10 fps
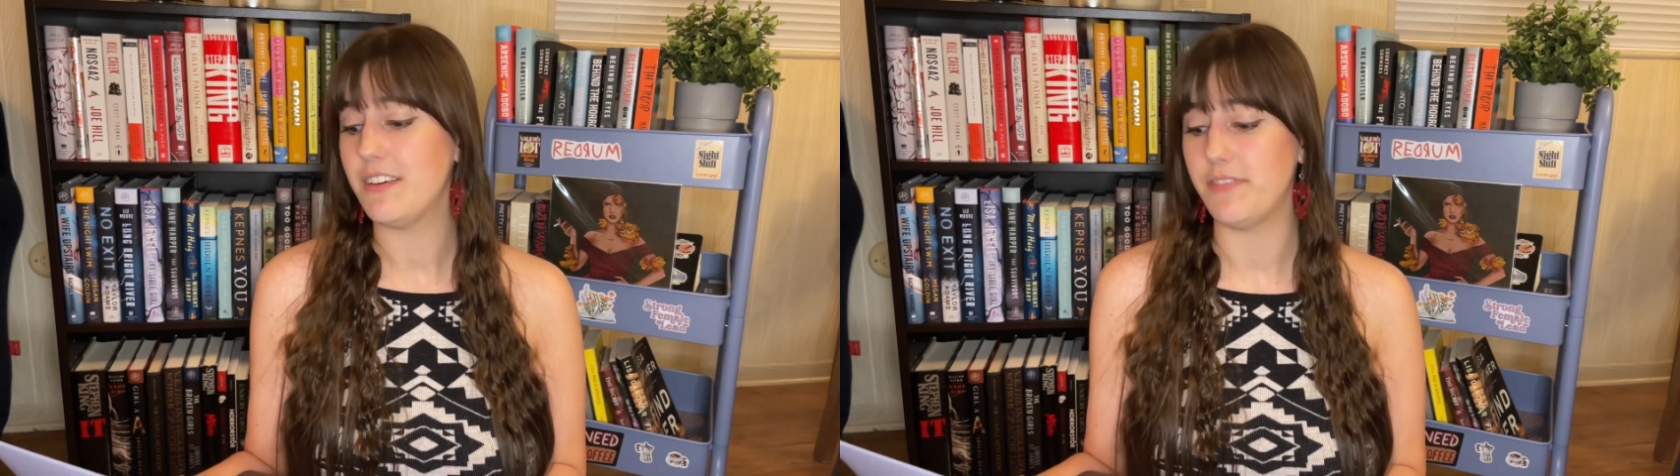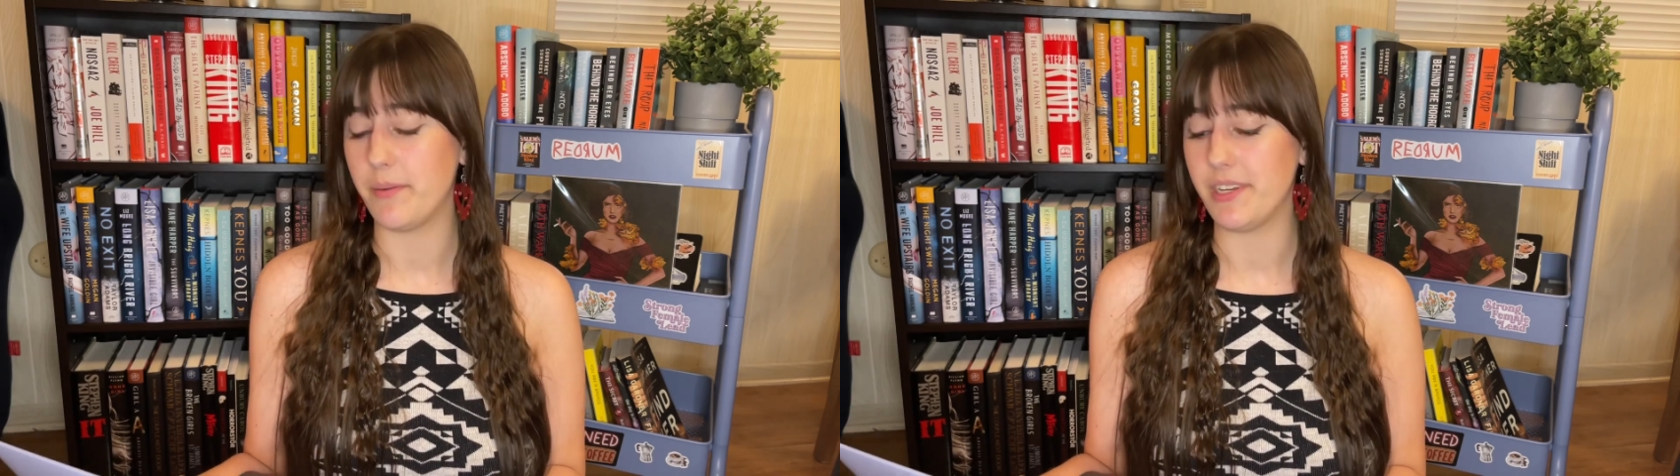
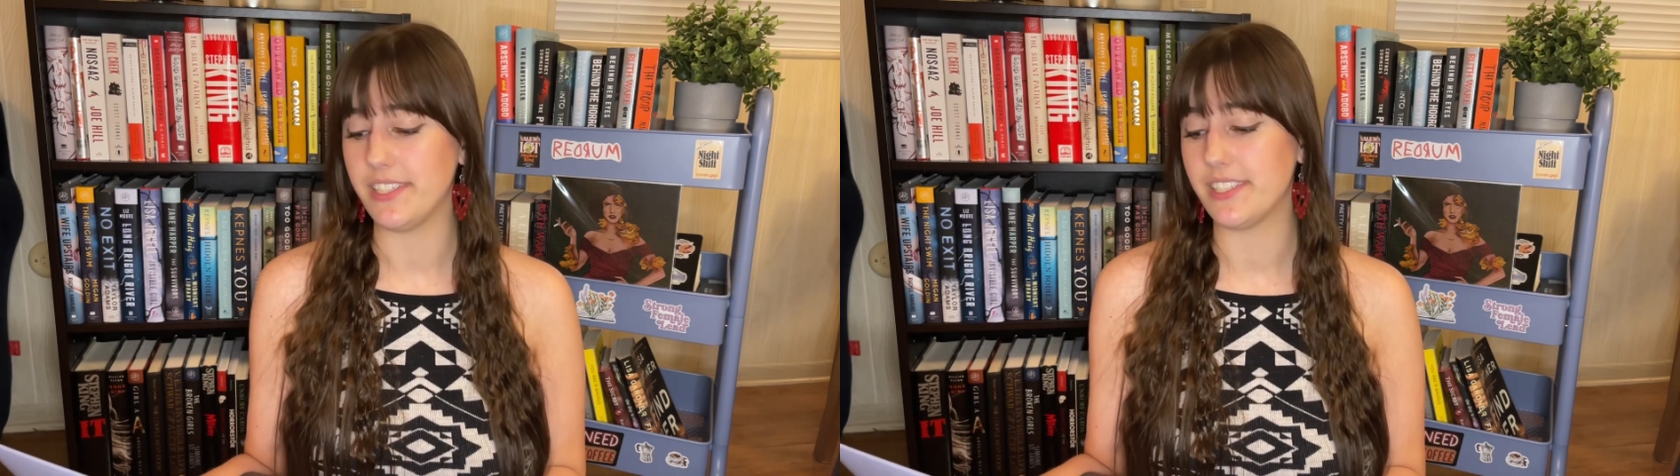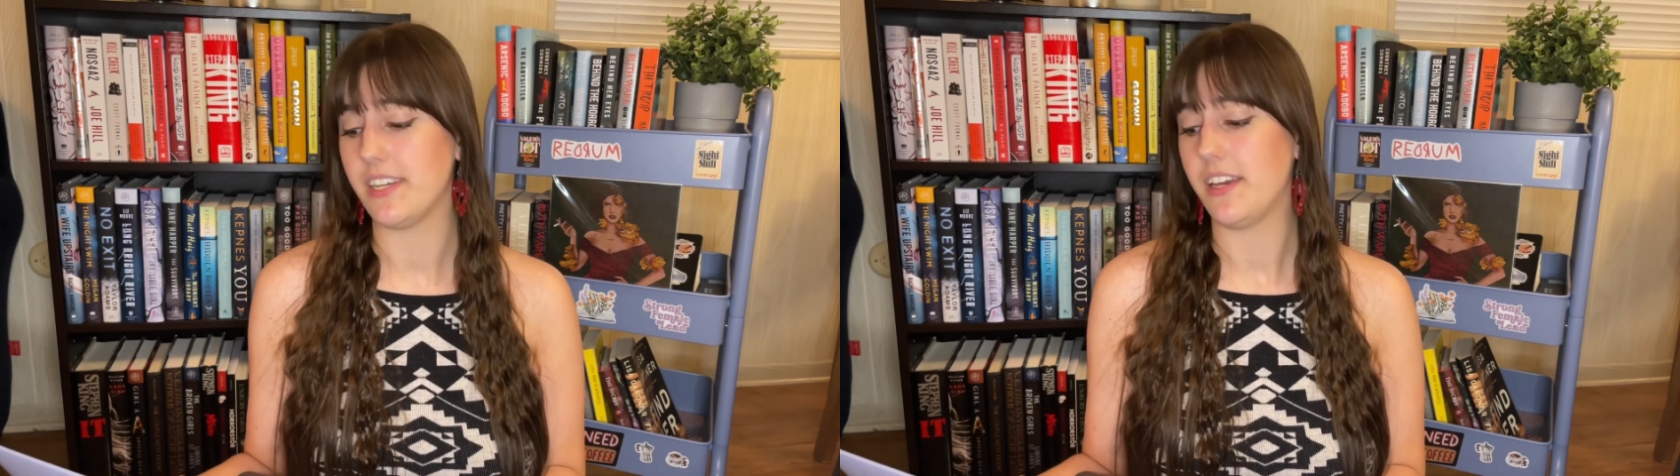
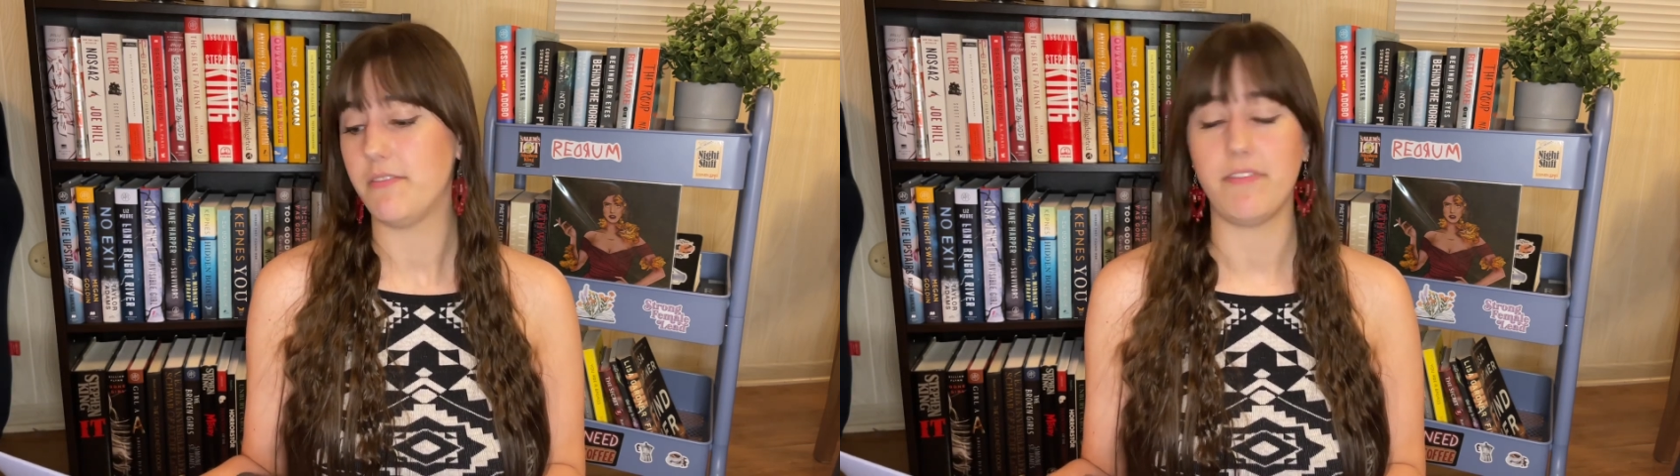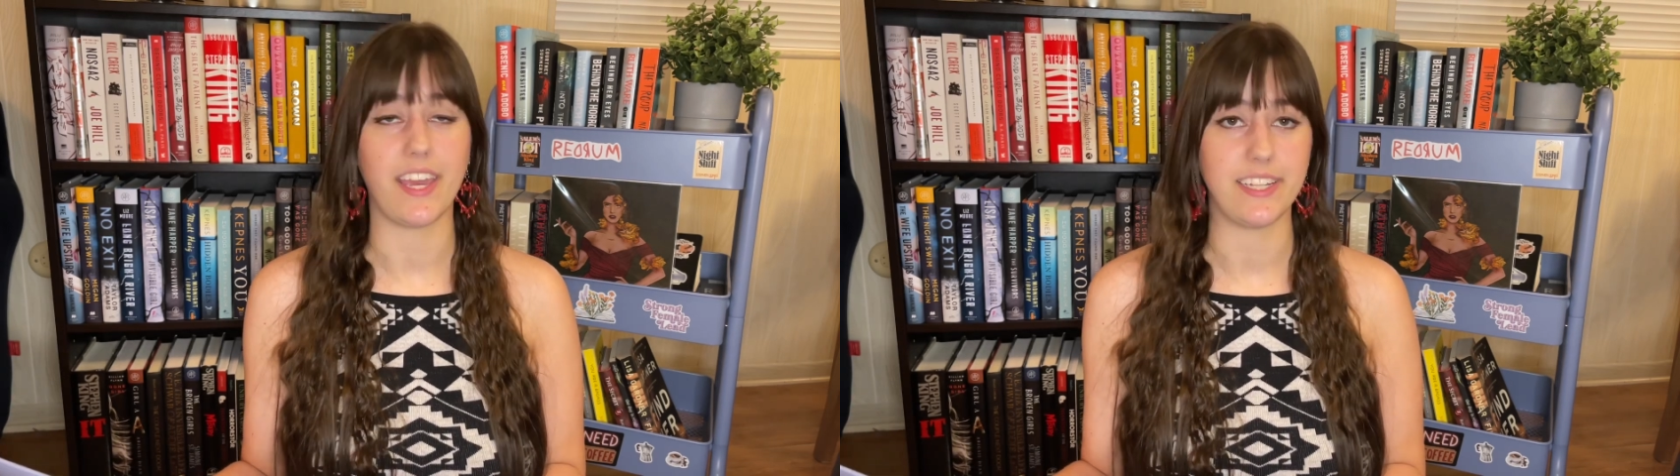feminist
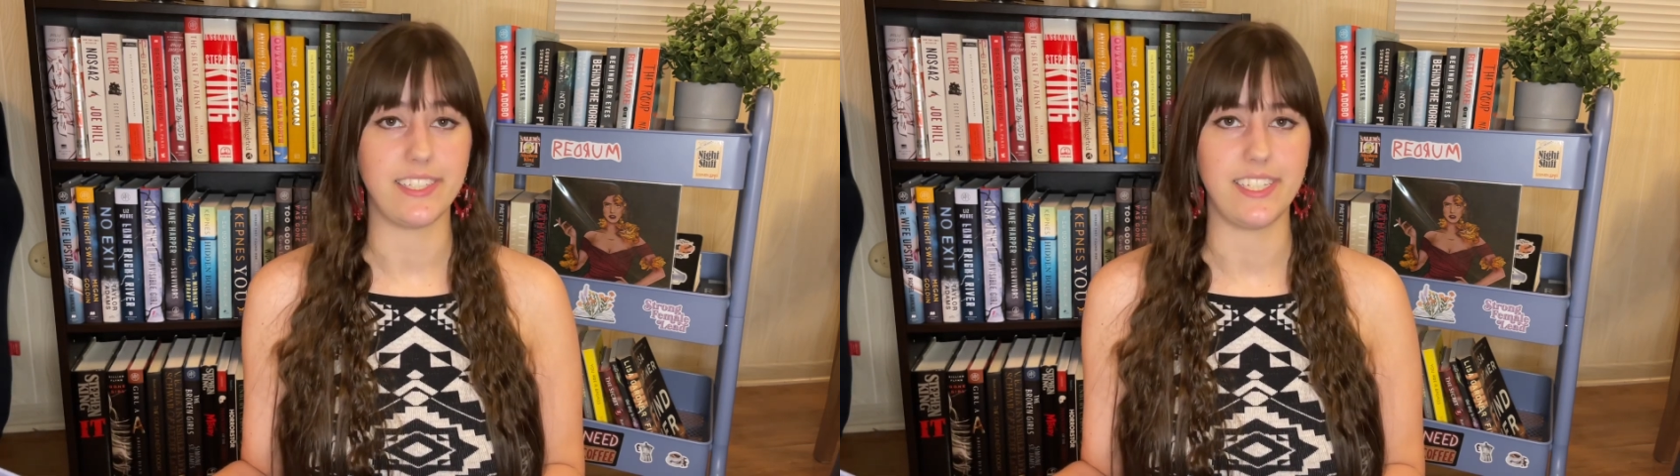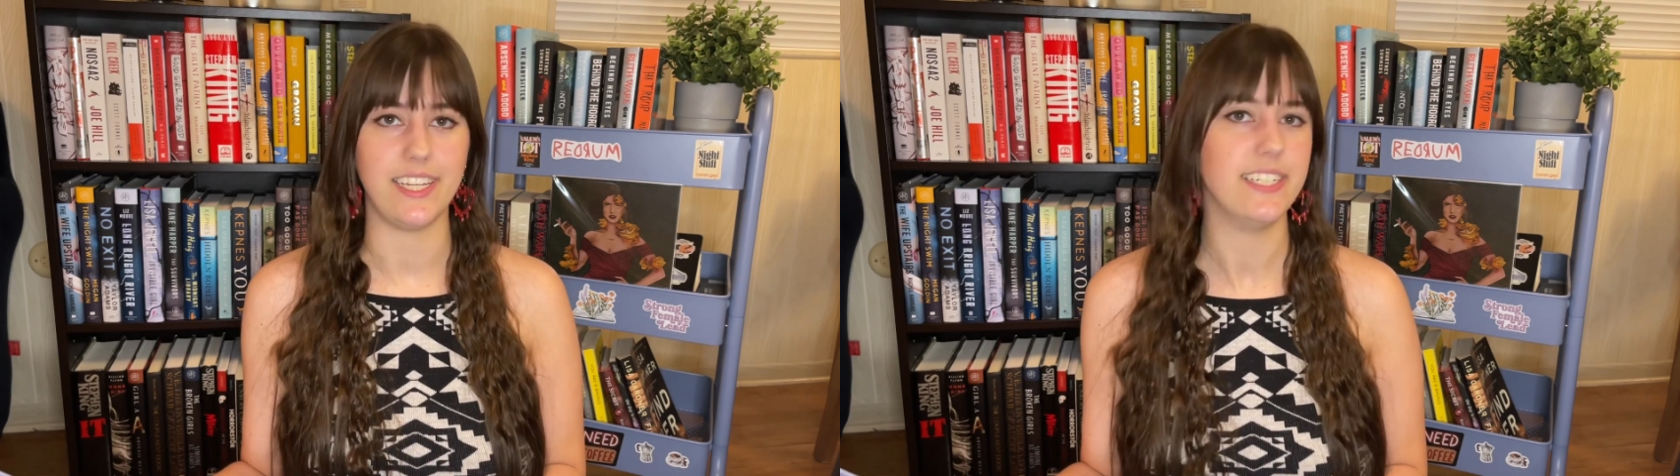
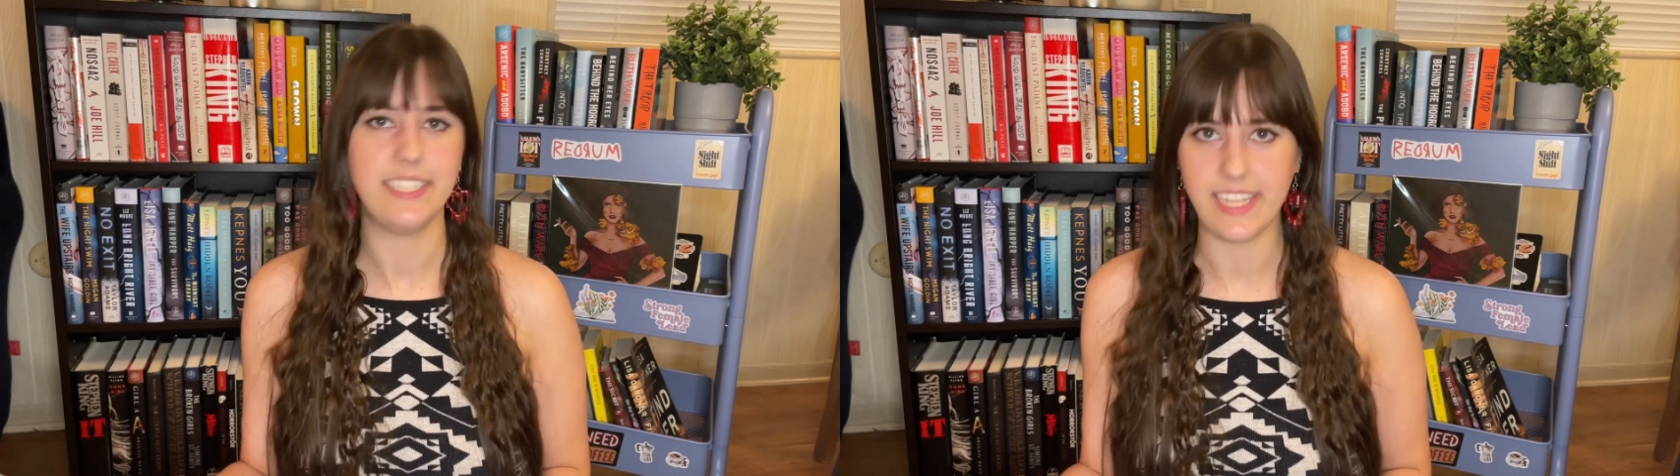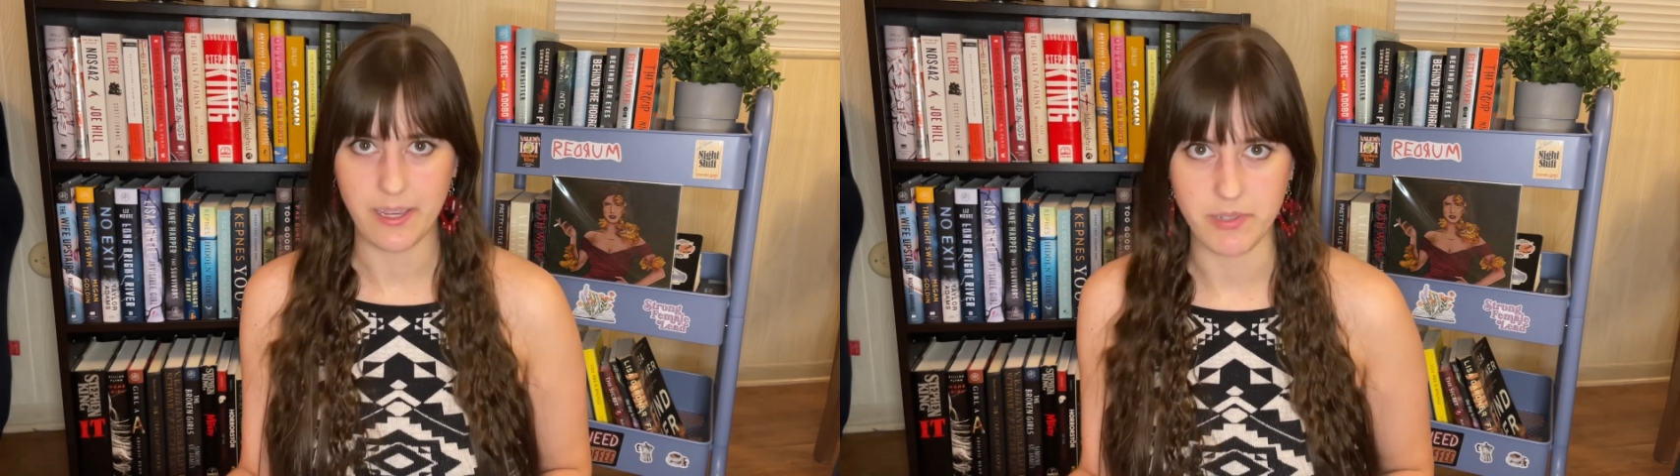fantasy
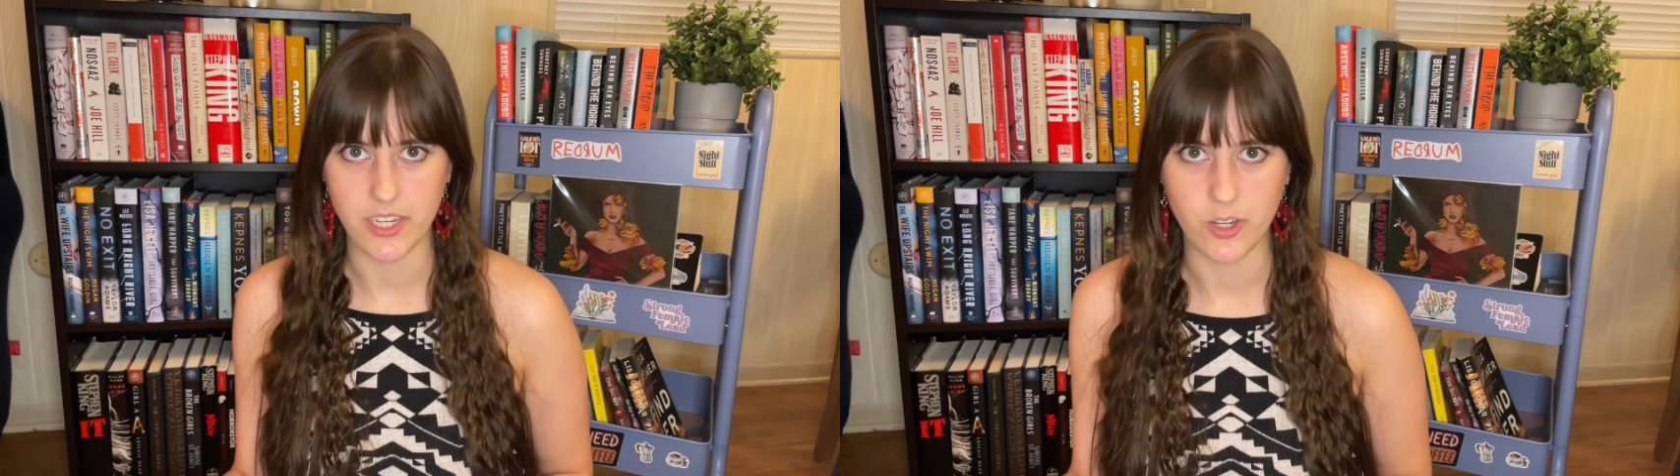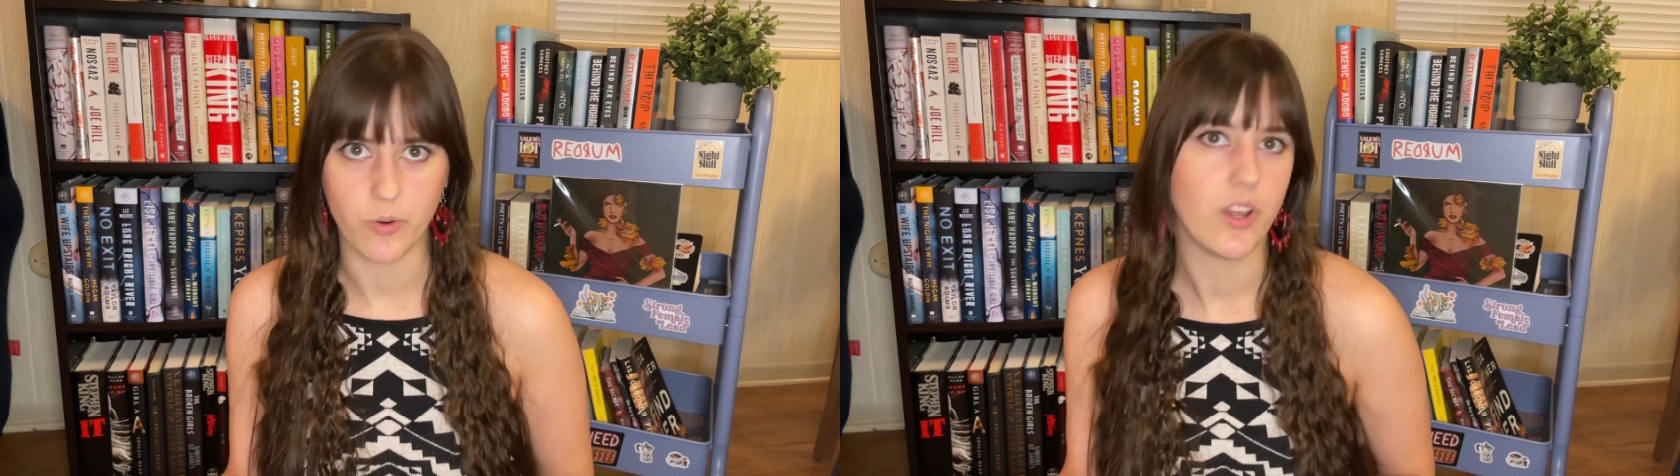
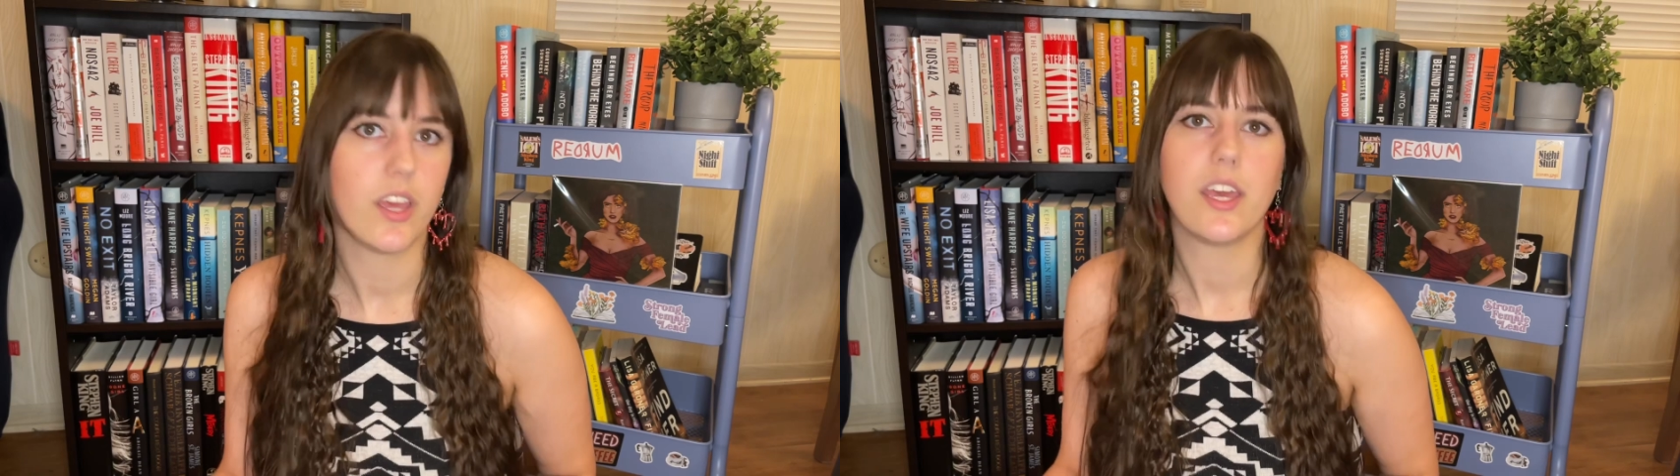debut.